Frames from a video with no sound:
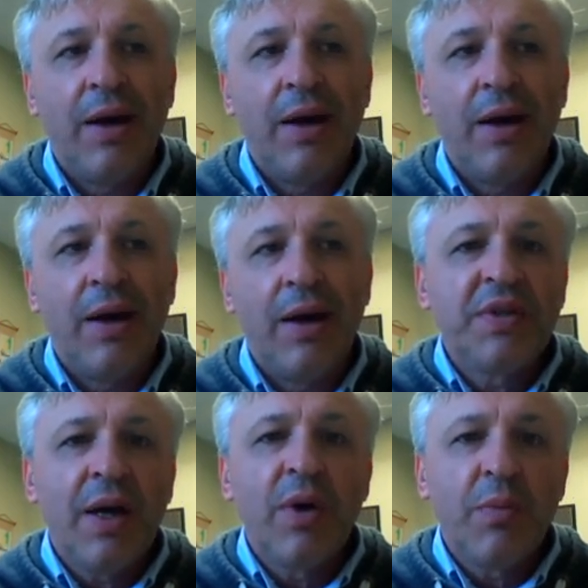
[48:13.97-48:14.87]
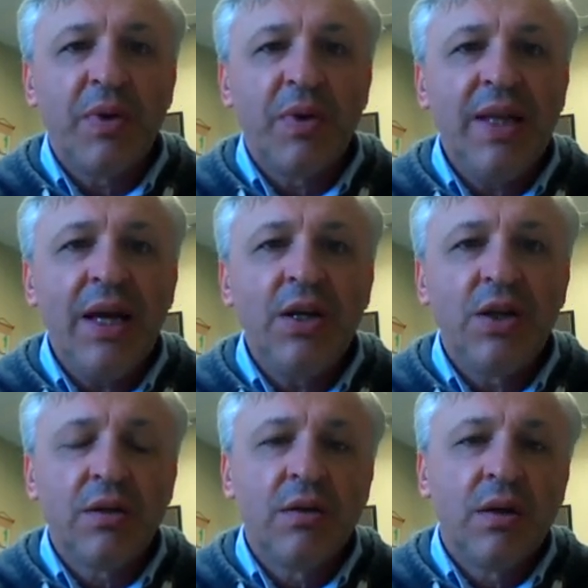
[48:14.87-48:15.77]
up with some
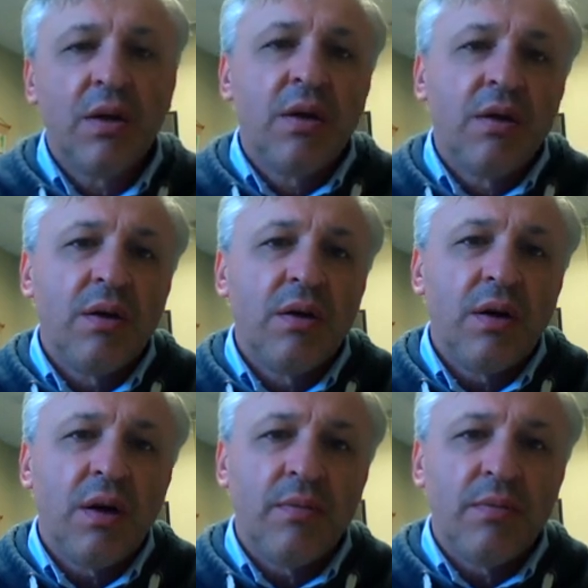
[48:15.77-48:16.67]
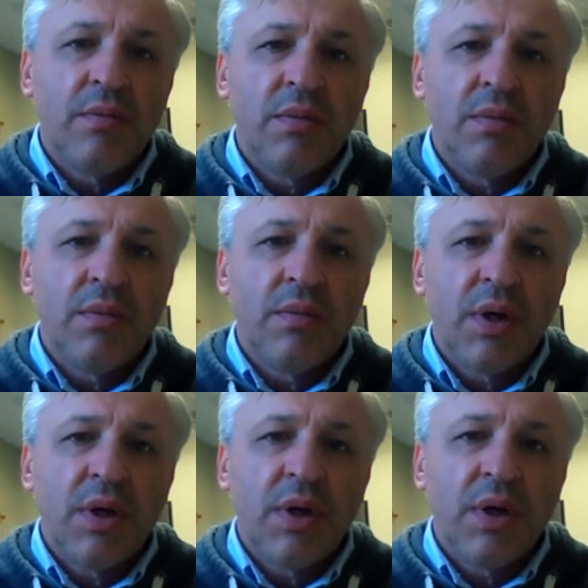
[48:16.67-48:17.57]
representation
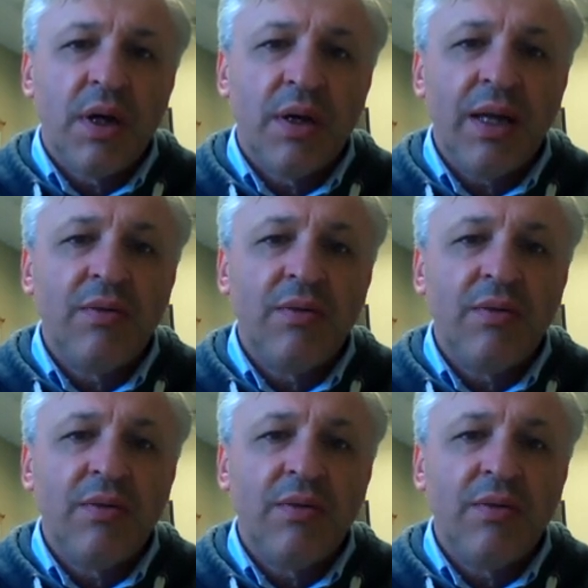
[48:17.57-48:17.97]
that